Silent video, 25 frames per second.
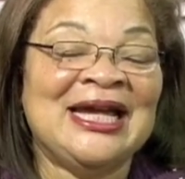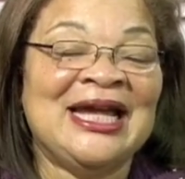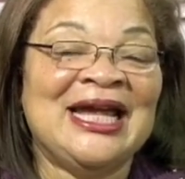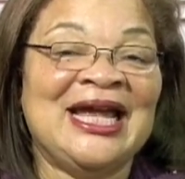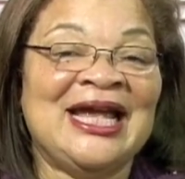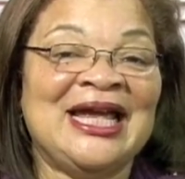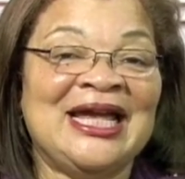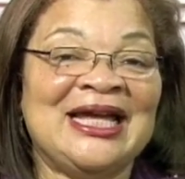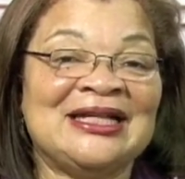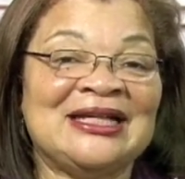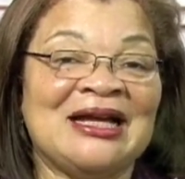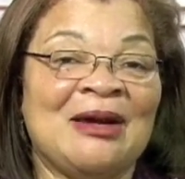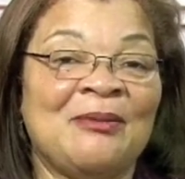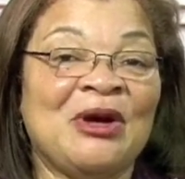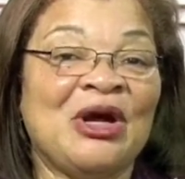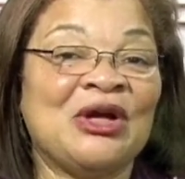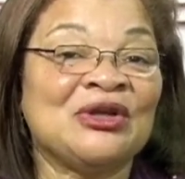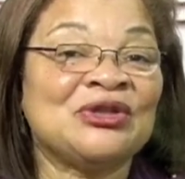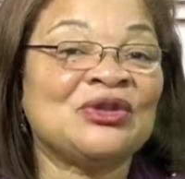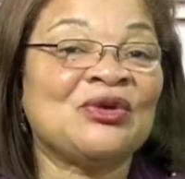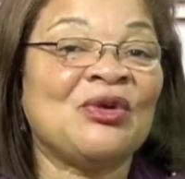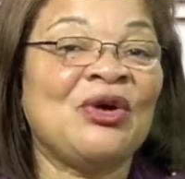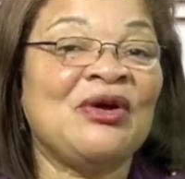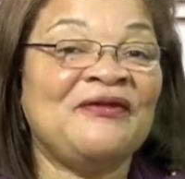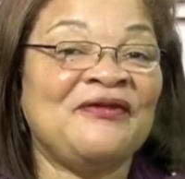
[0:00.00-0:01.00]
And I'm
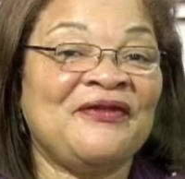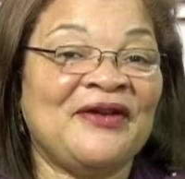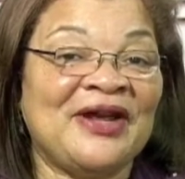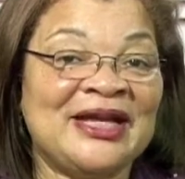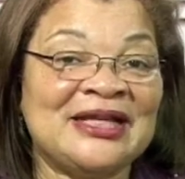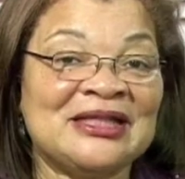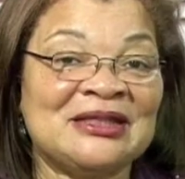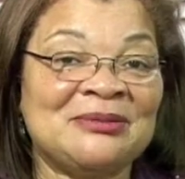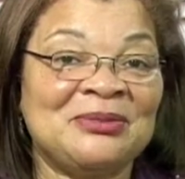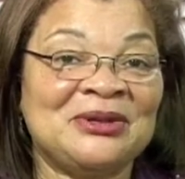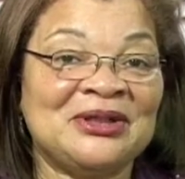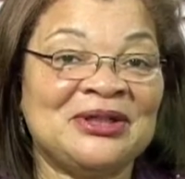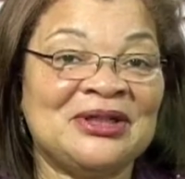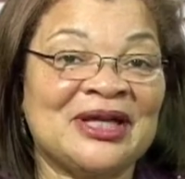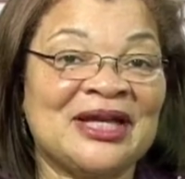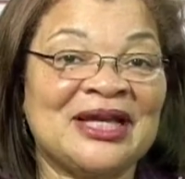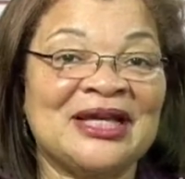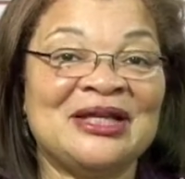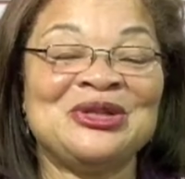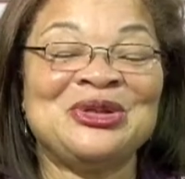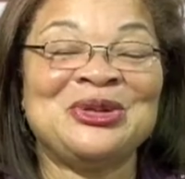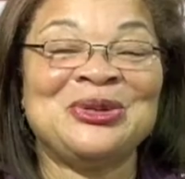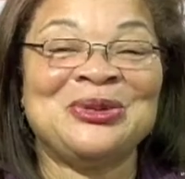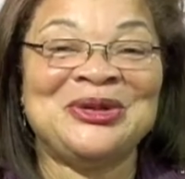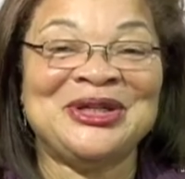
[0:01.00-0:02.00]
also on Facebook
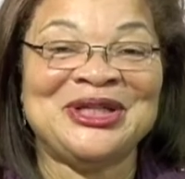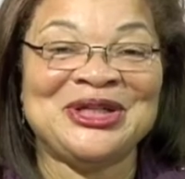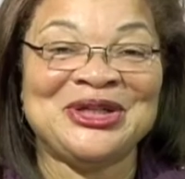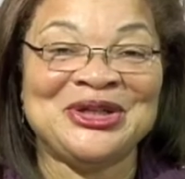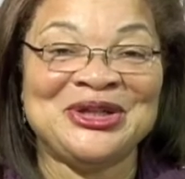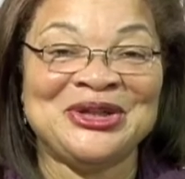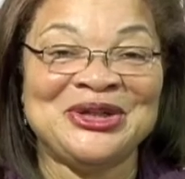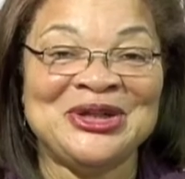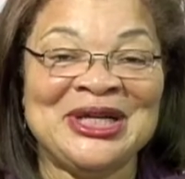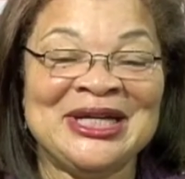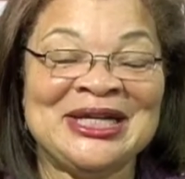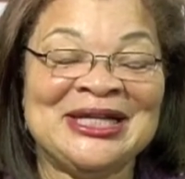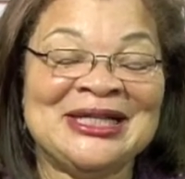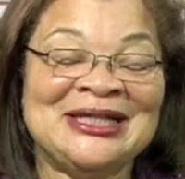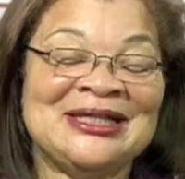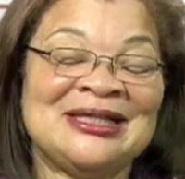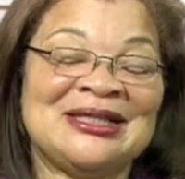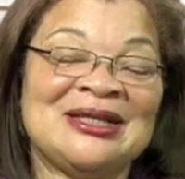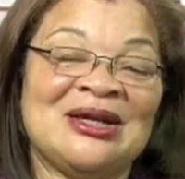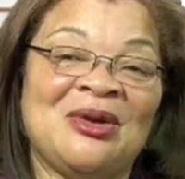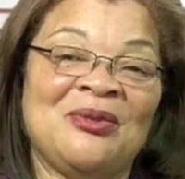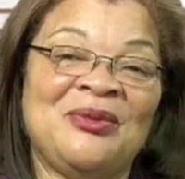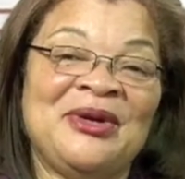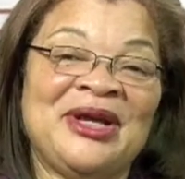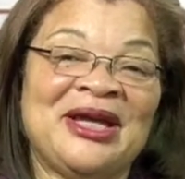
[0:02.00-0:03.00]
and Twitter,
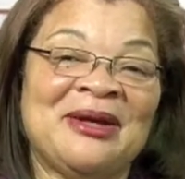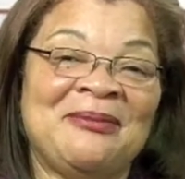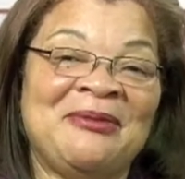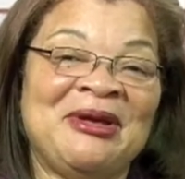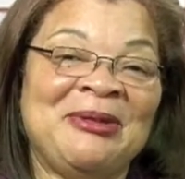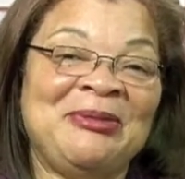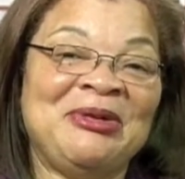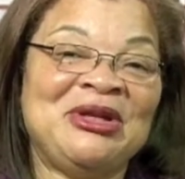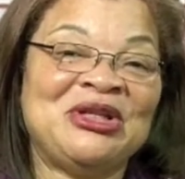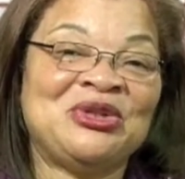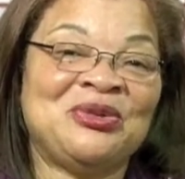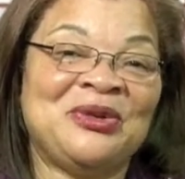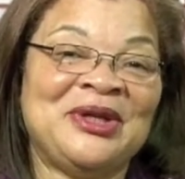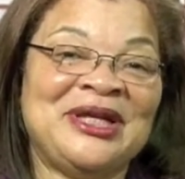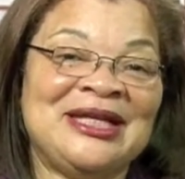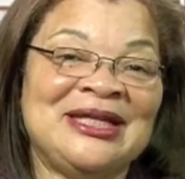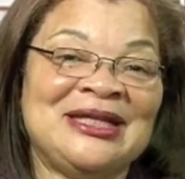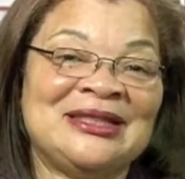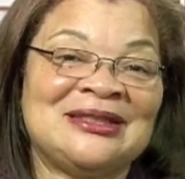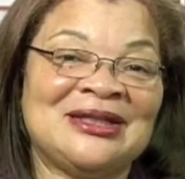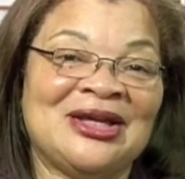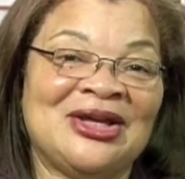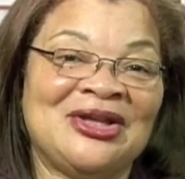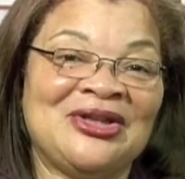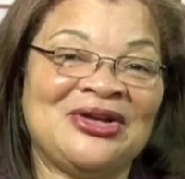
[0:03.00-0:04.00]
so we can maybe tweet
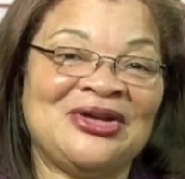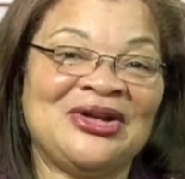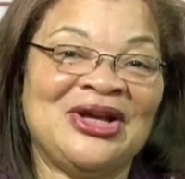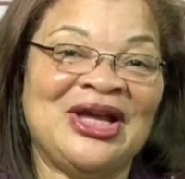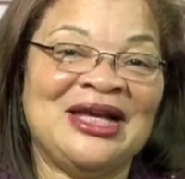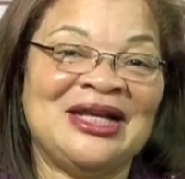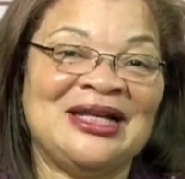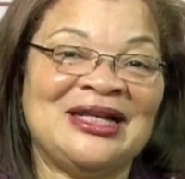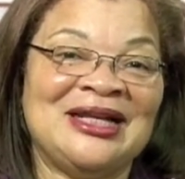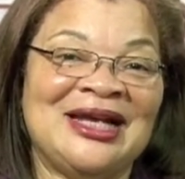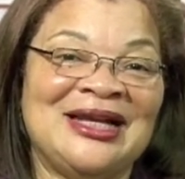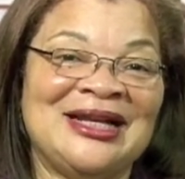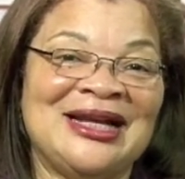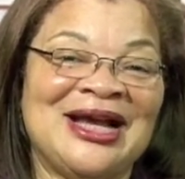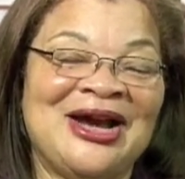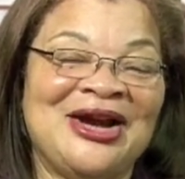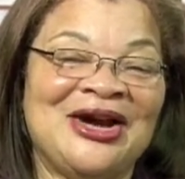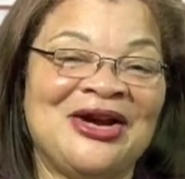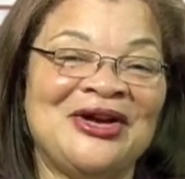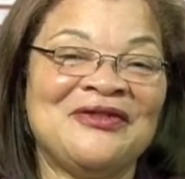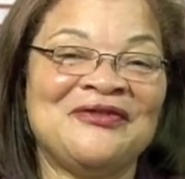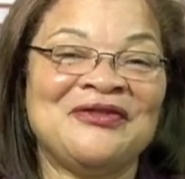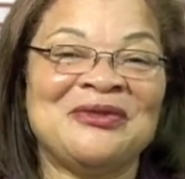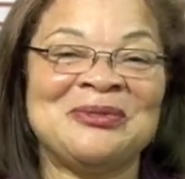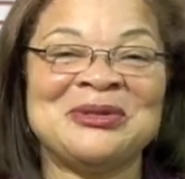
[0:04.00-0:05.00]
each other. And I
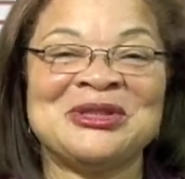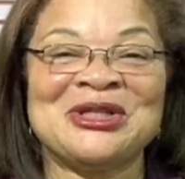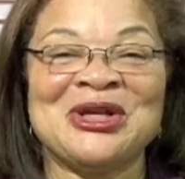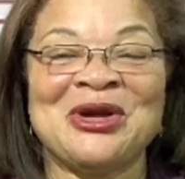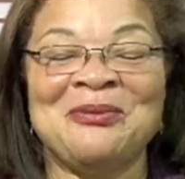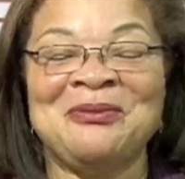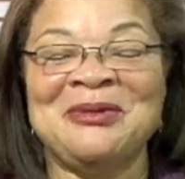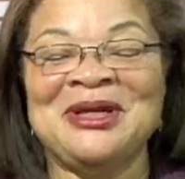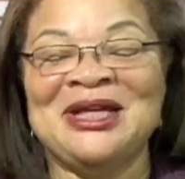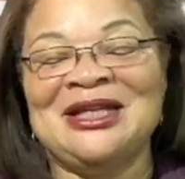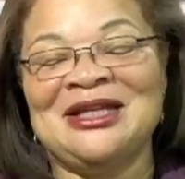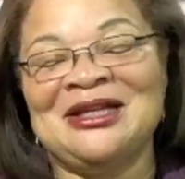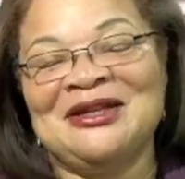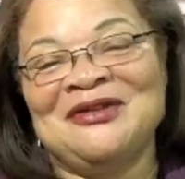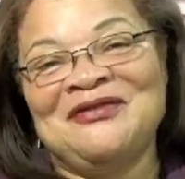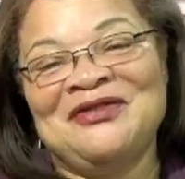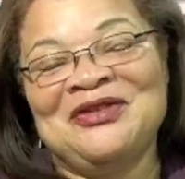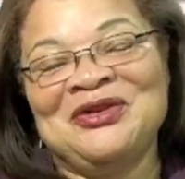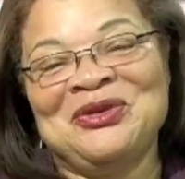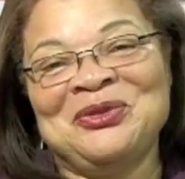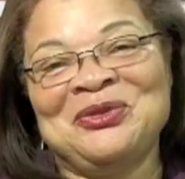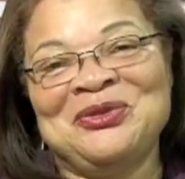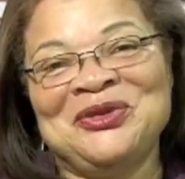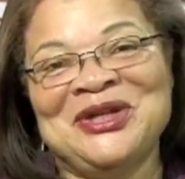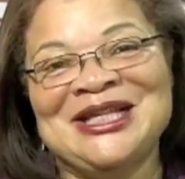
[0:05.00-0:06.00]
heard from so many of
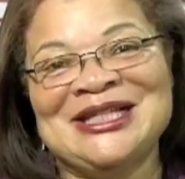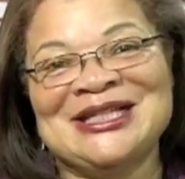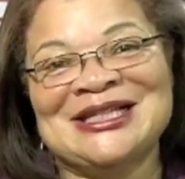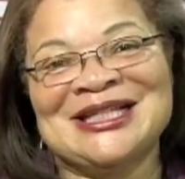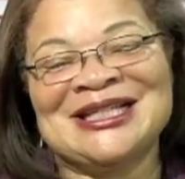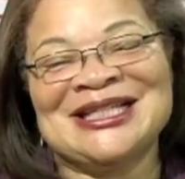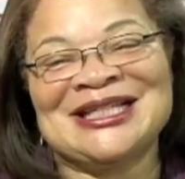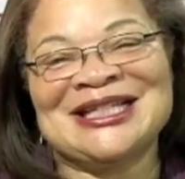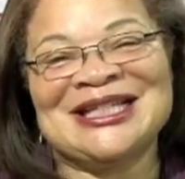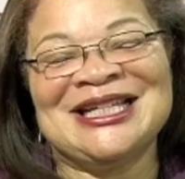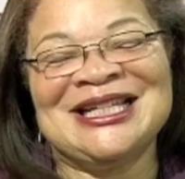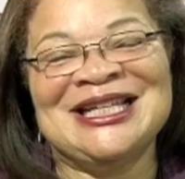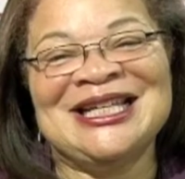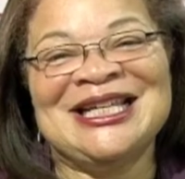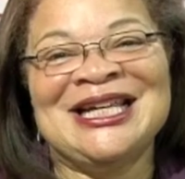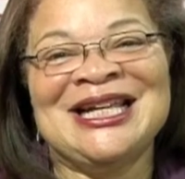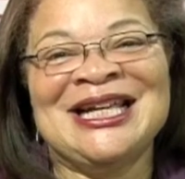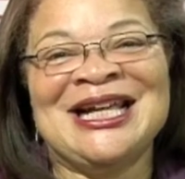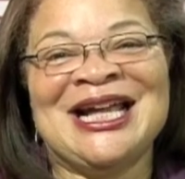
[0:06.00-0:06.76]
you recently.